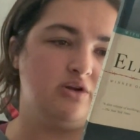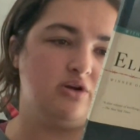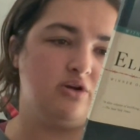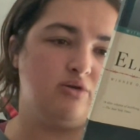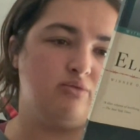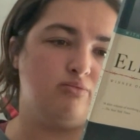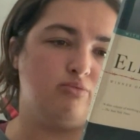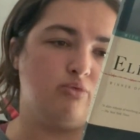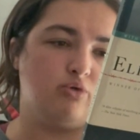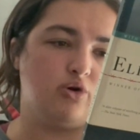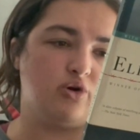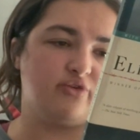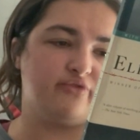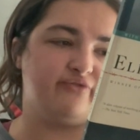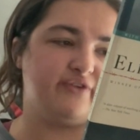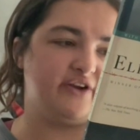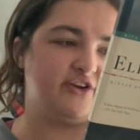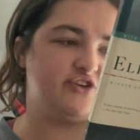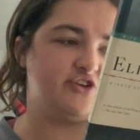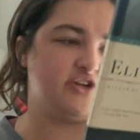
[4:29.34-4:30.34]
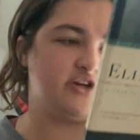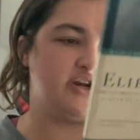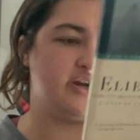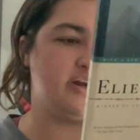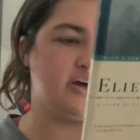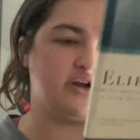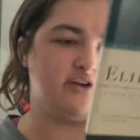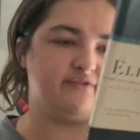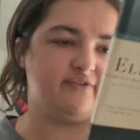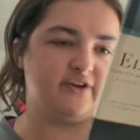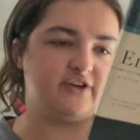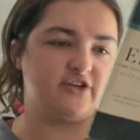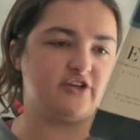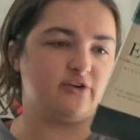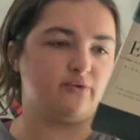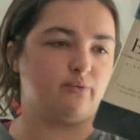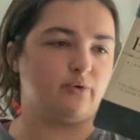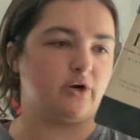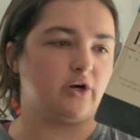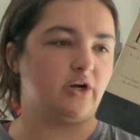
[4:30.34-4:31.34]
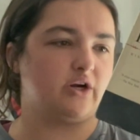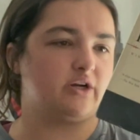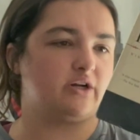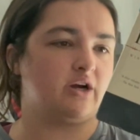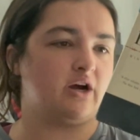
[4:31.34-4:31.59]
more fiction and nonfiction work,